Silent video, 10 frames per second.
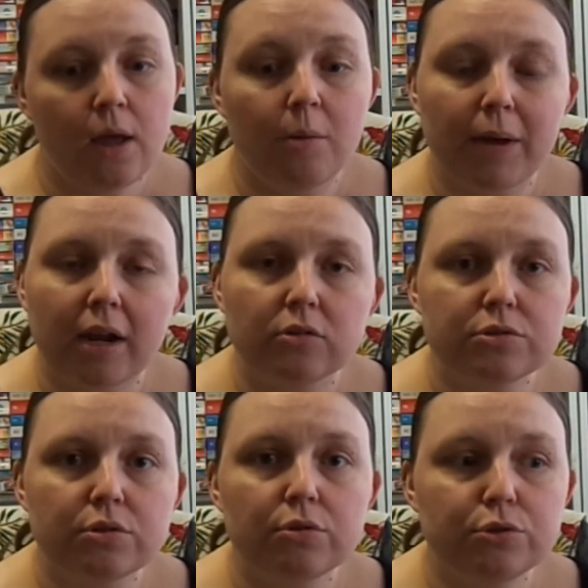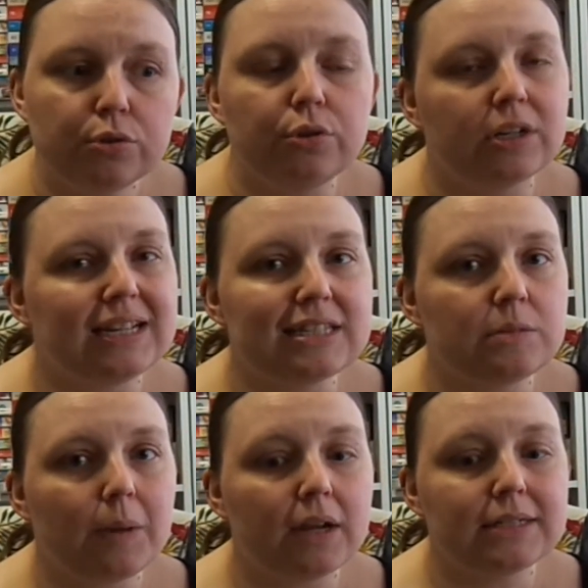but I also do not
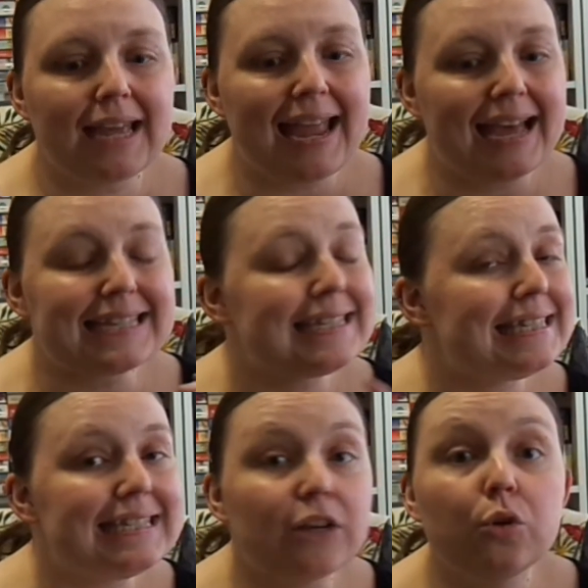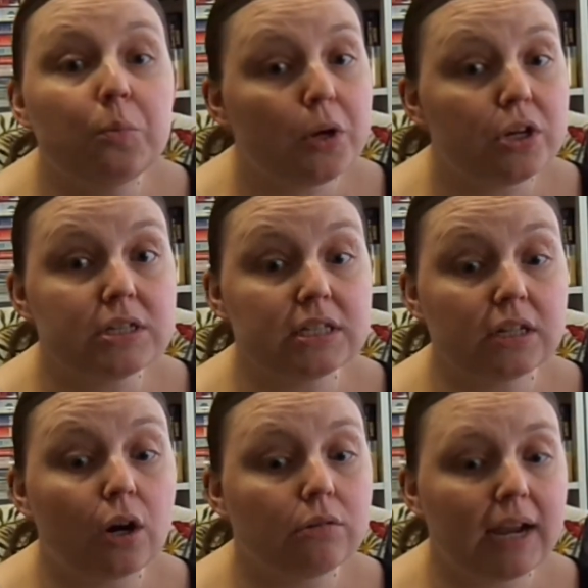expect a single
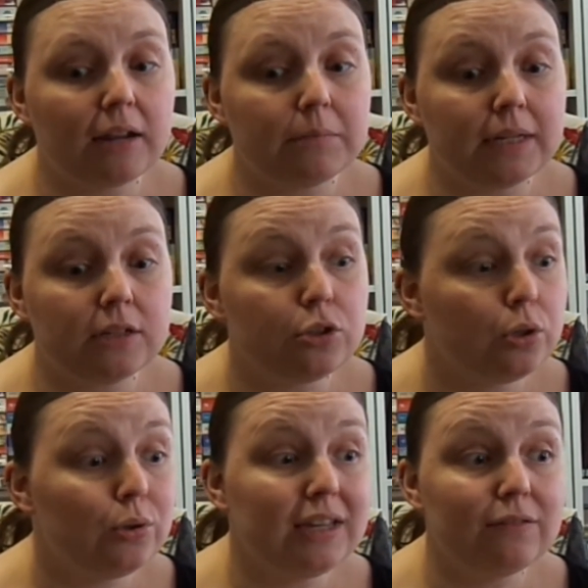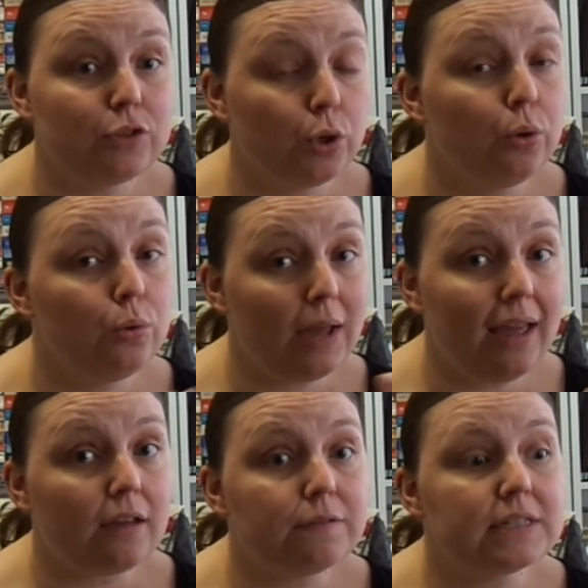person around me to give two
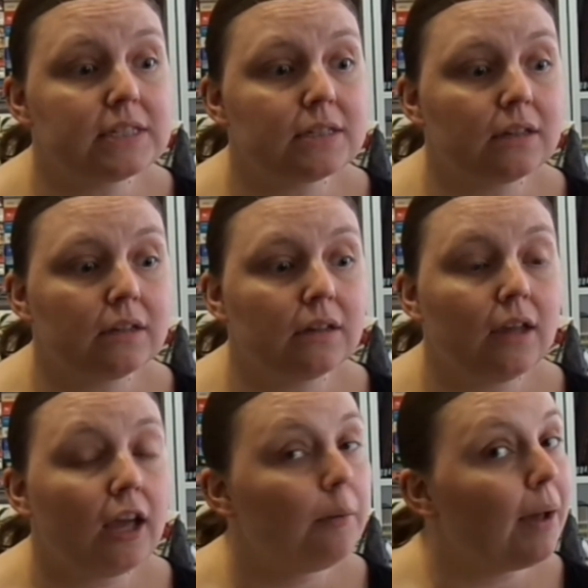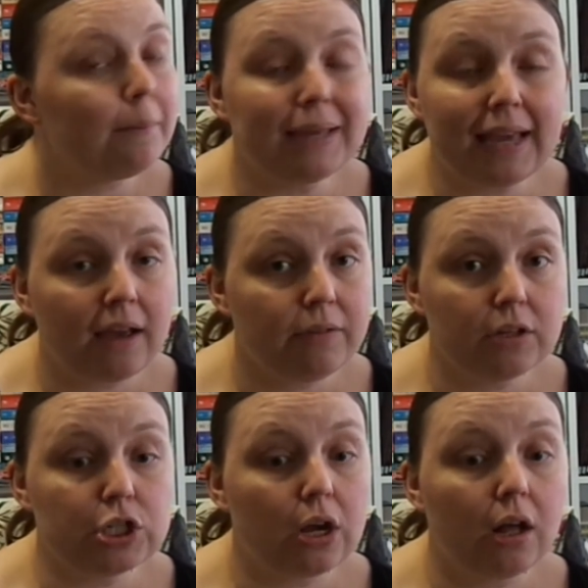Fs about me having a
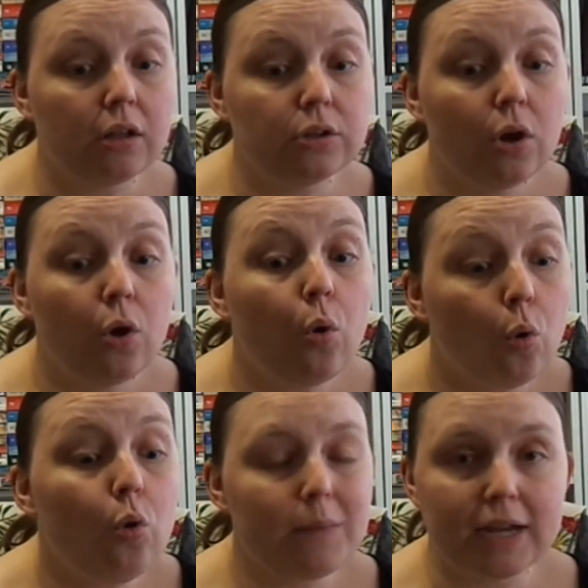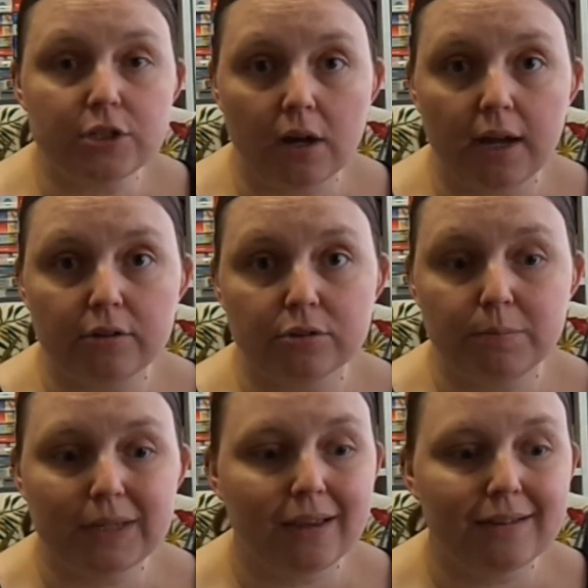child or my child
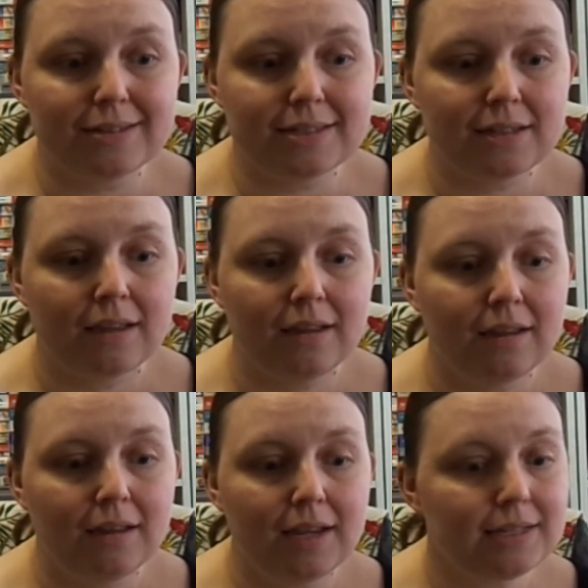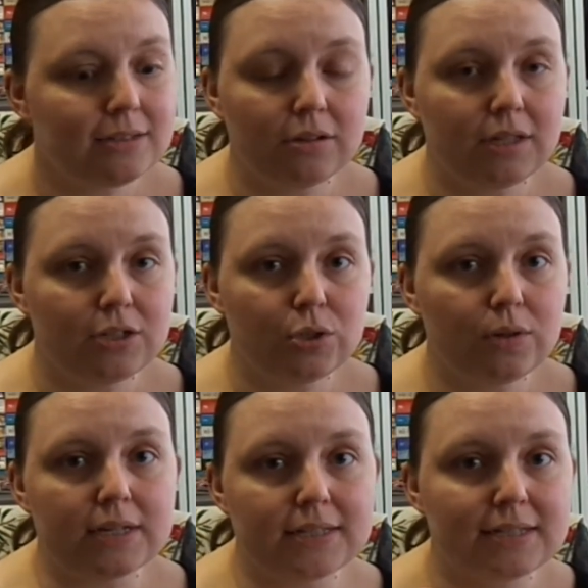because it's not their
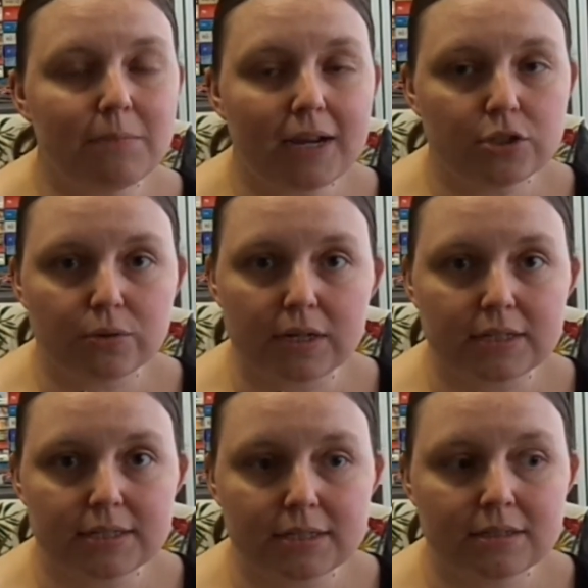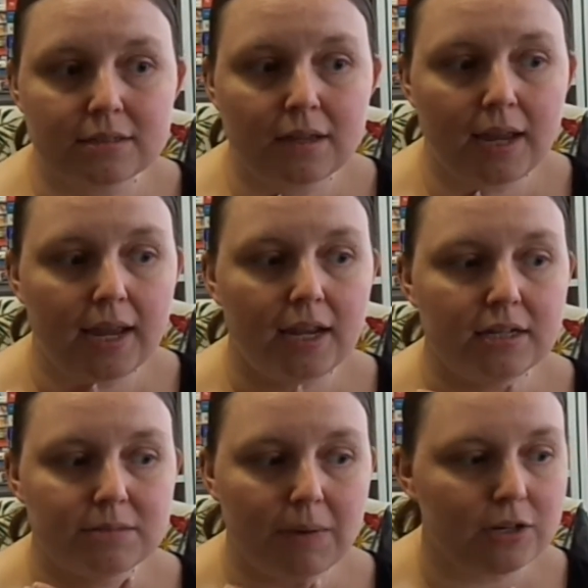choice, it's my choice.
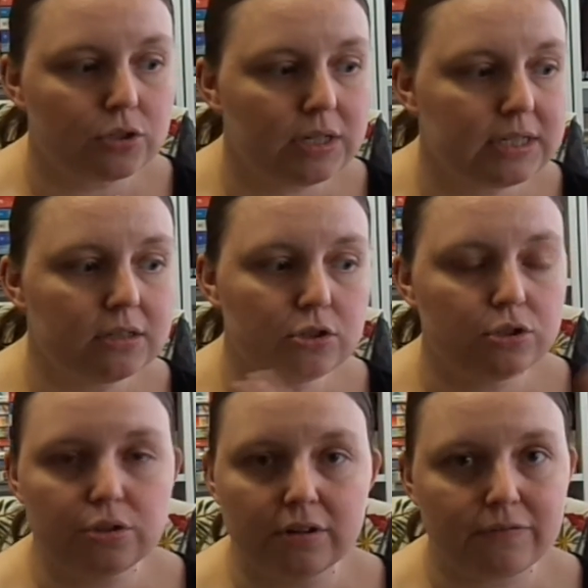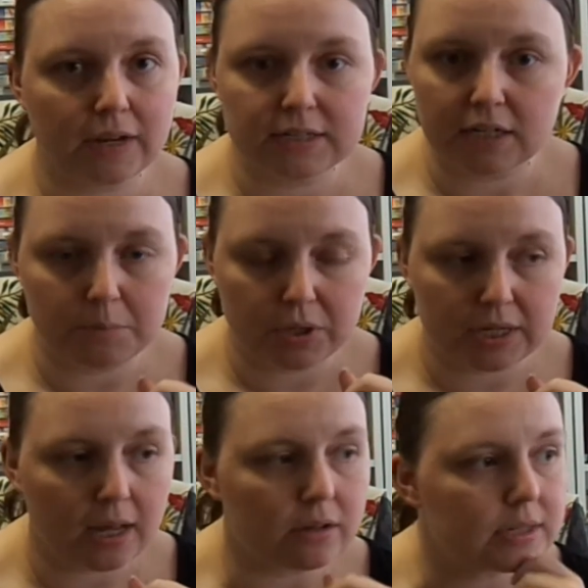And my choices should not affect anybody
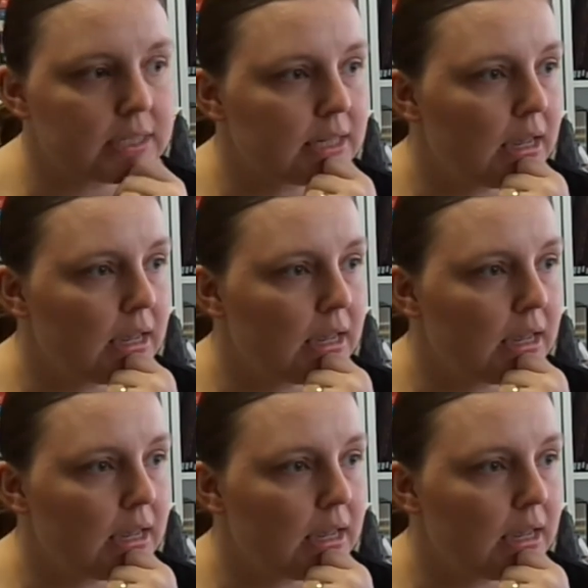else.